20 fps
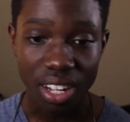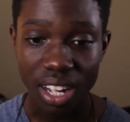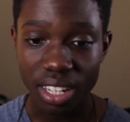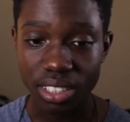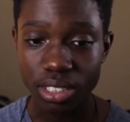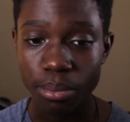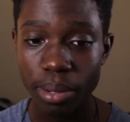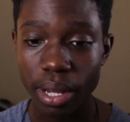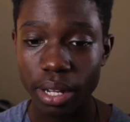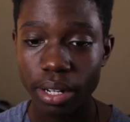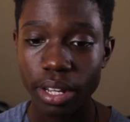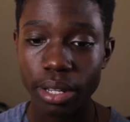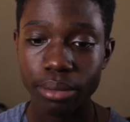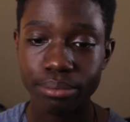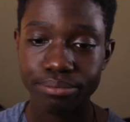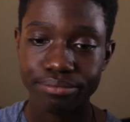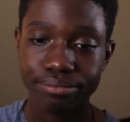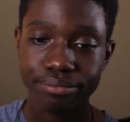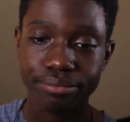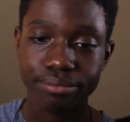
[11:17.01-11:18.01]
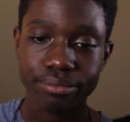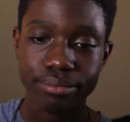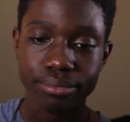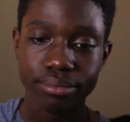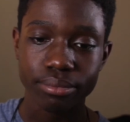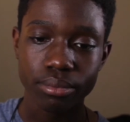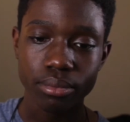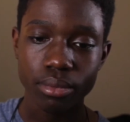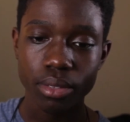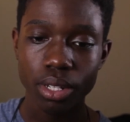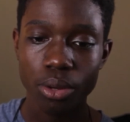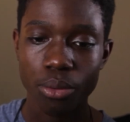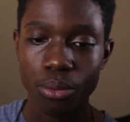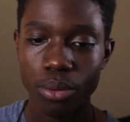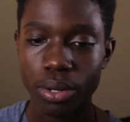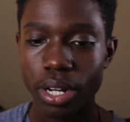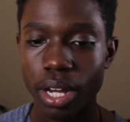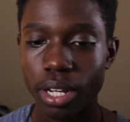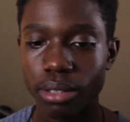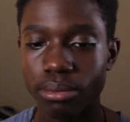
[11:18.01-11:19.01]
that's about it.
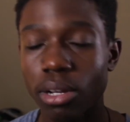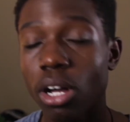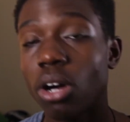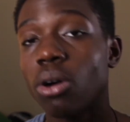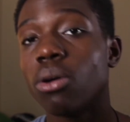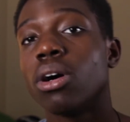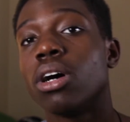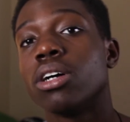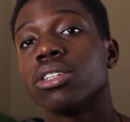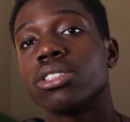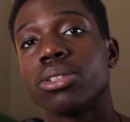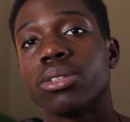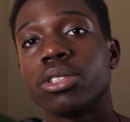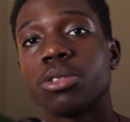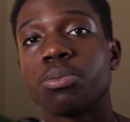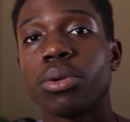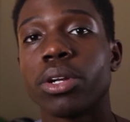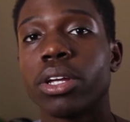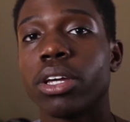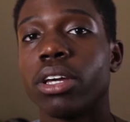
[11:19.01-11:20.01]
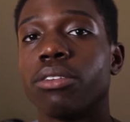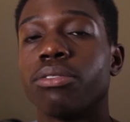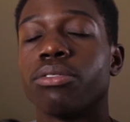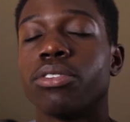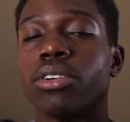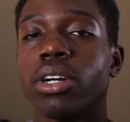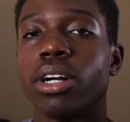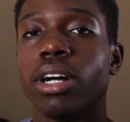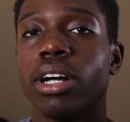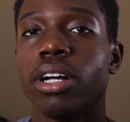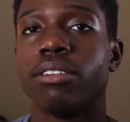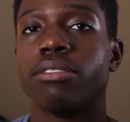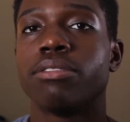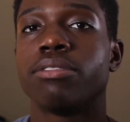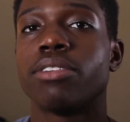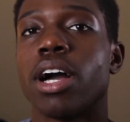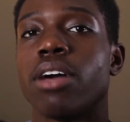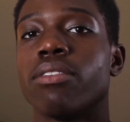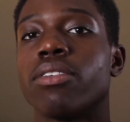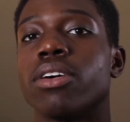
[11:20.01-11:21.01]
We're done. Oh, also it's pretty good for
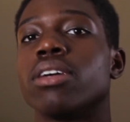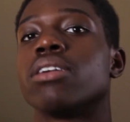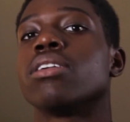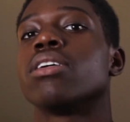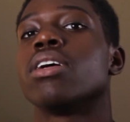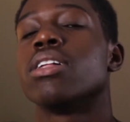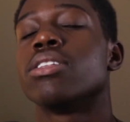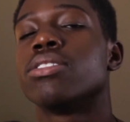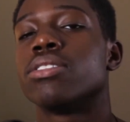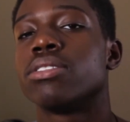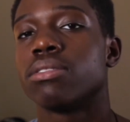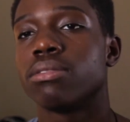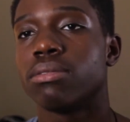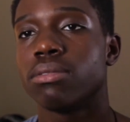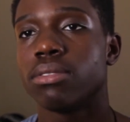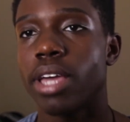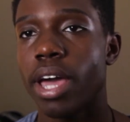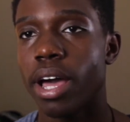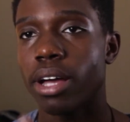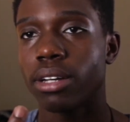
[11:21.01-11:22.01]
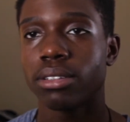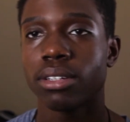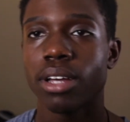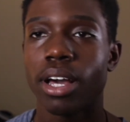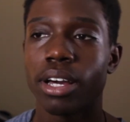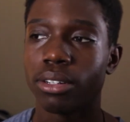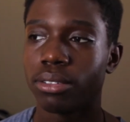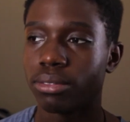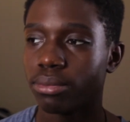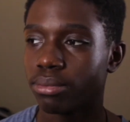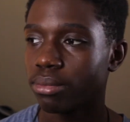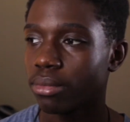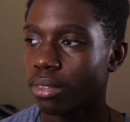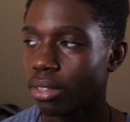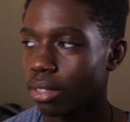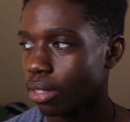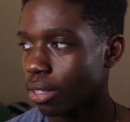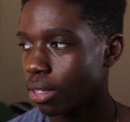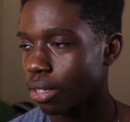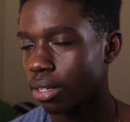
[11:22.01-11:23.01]
5A. It's, yeah,
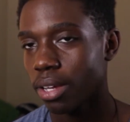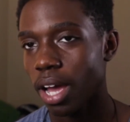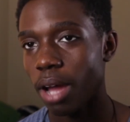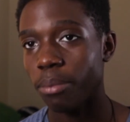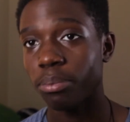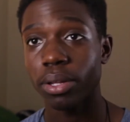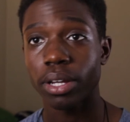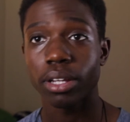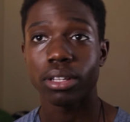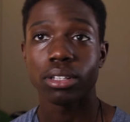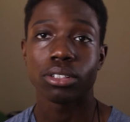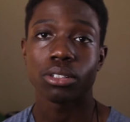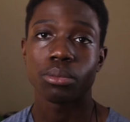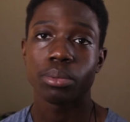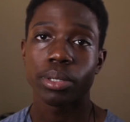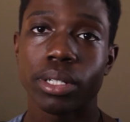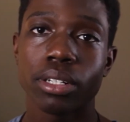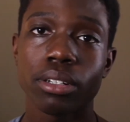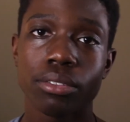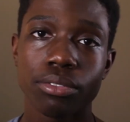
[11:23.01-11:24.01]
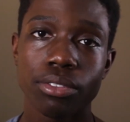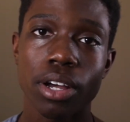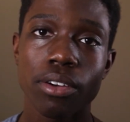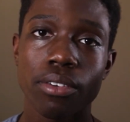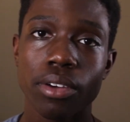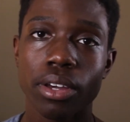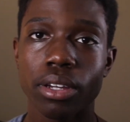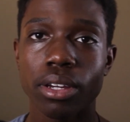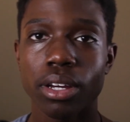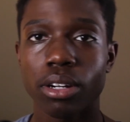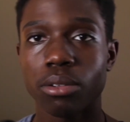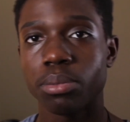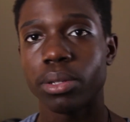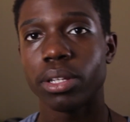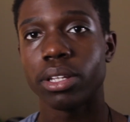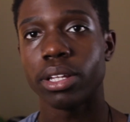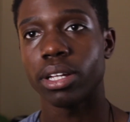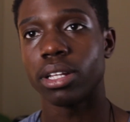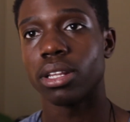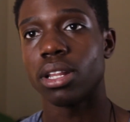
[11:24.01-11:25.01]
I play a little bit of 5A. I don't
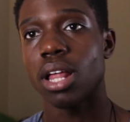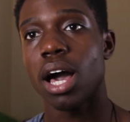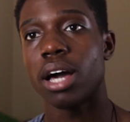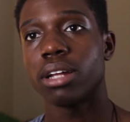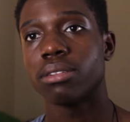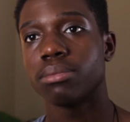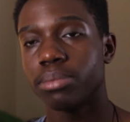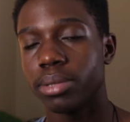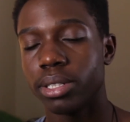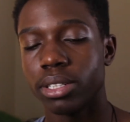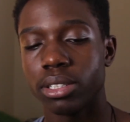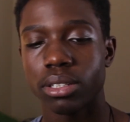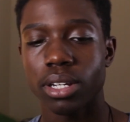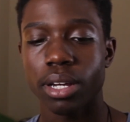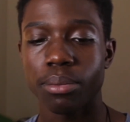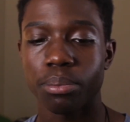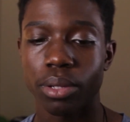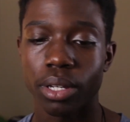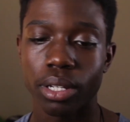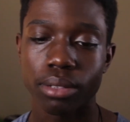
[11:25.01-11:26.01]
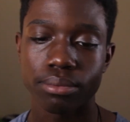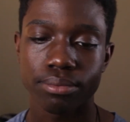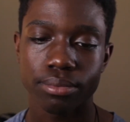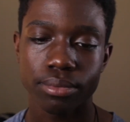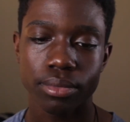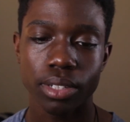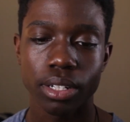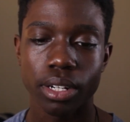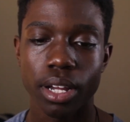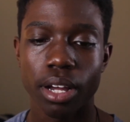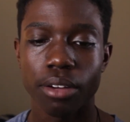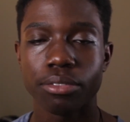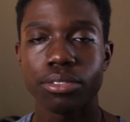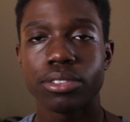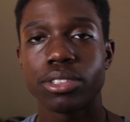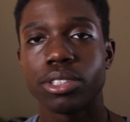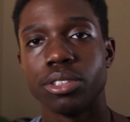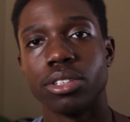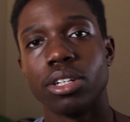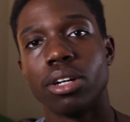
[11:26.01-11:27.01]
play like a lot, but I play
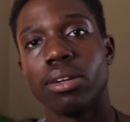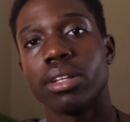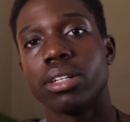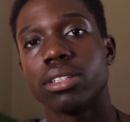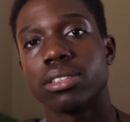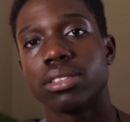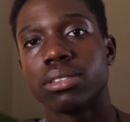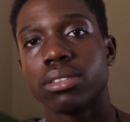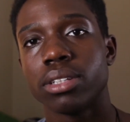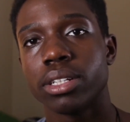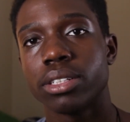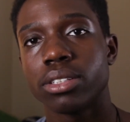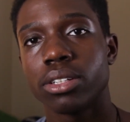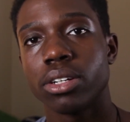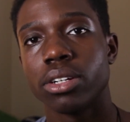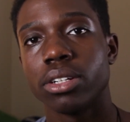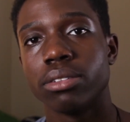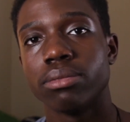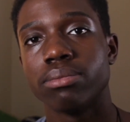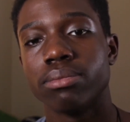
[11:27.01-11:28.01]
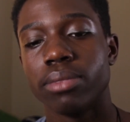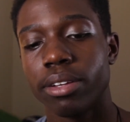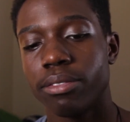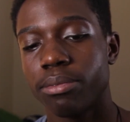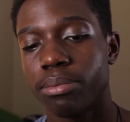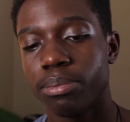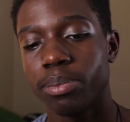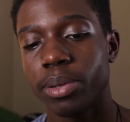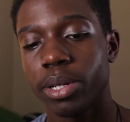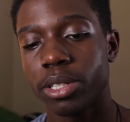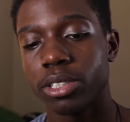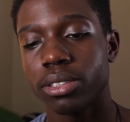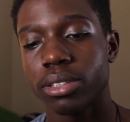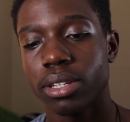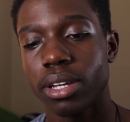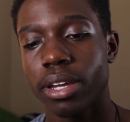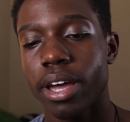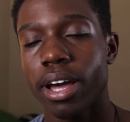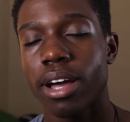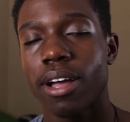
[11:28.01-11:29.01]
enough to know that it's good. It plays,
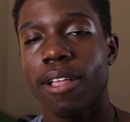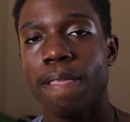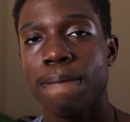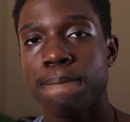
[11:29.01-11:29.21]
yeah.